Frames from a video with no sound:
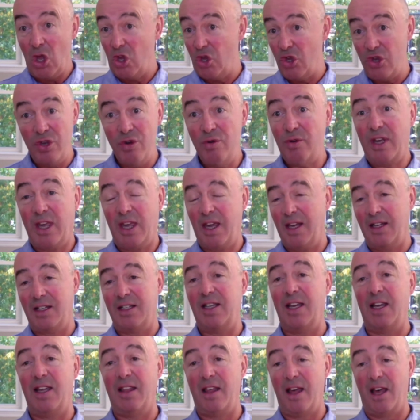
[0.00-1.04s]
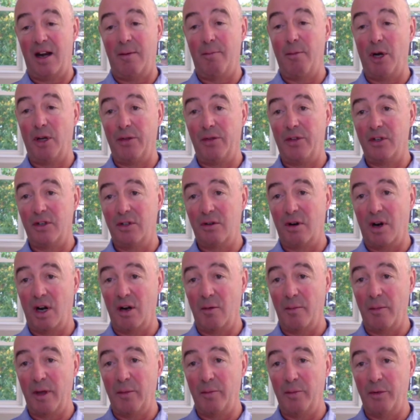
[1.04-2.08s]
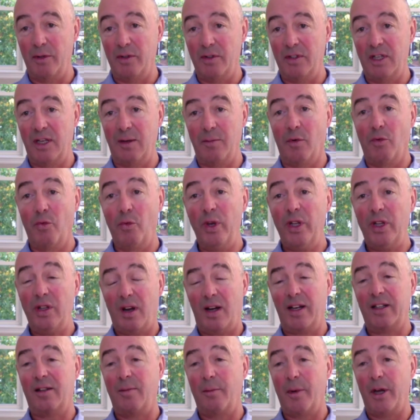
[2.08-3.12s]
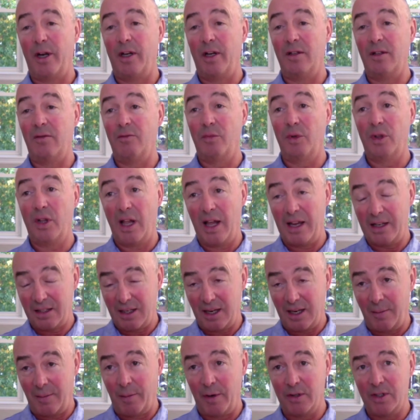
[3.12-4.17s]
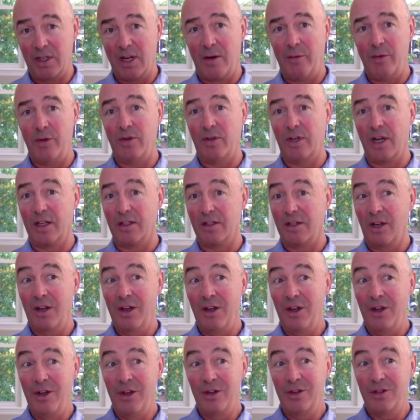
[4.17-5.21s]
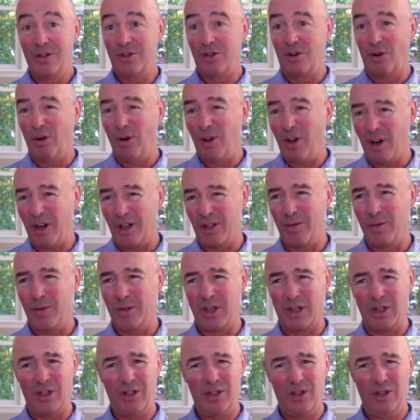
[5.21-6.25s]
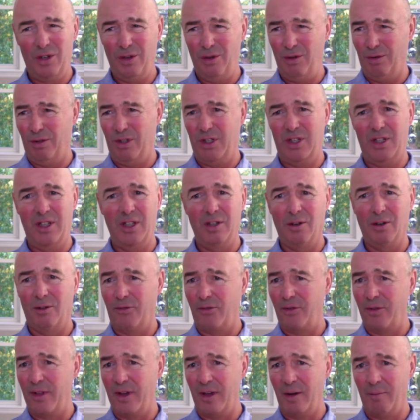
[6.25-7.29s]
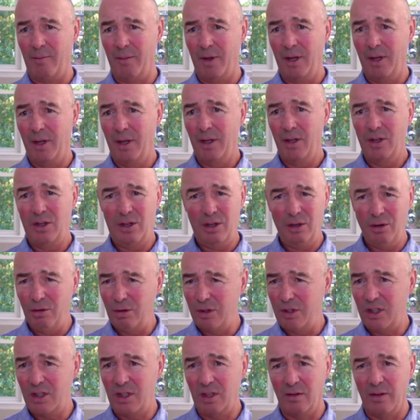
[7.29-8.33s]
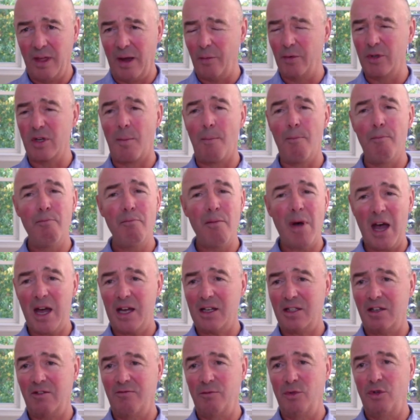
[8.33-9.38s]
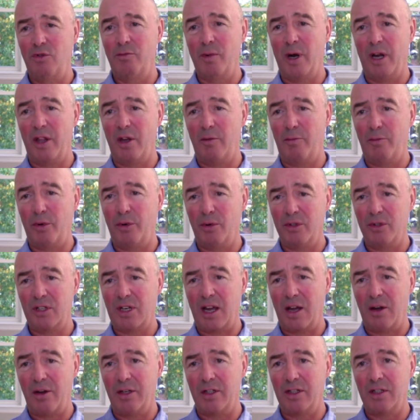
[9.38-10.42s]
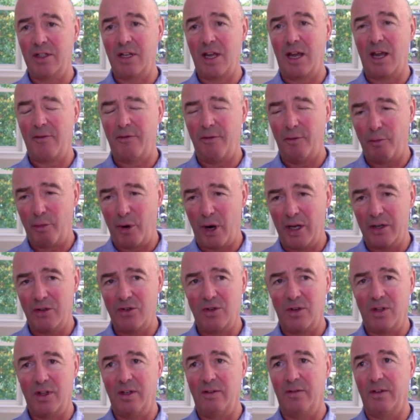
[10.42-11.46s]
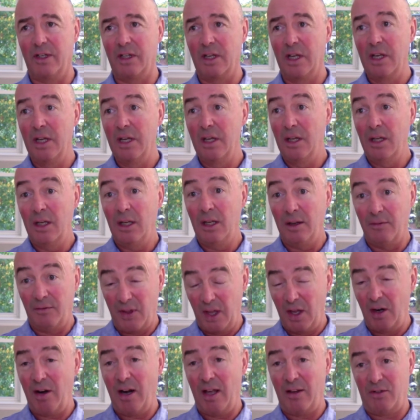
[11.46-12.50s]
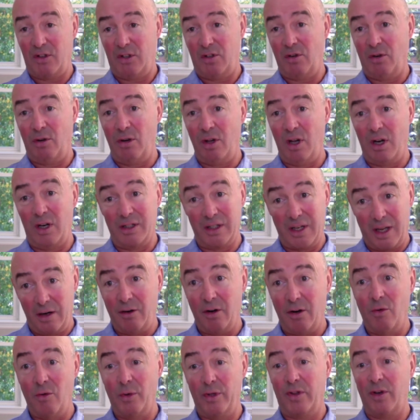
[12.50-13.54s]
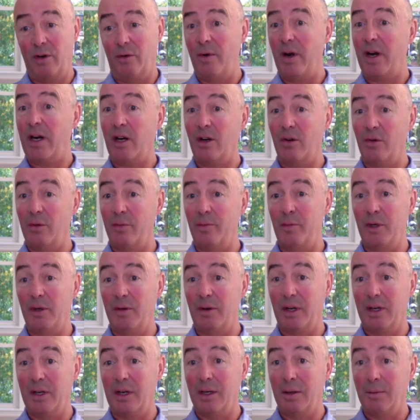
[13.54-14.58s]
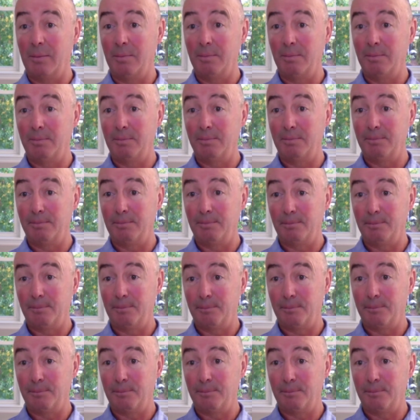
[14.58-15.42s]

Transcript: you can't say that about this Toronto Maple Leafs team. And we talked about it the last time I was on with you guys. Stolarz was a huge steal for them. Huge steal. That was a massive move by the pro scouting staff and Brad Treliving. If they don't have Stolarz, I don't know what their record would be right now.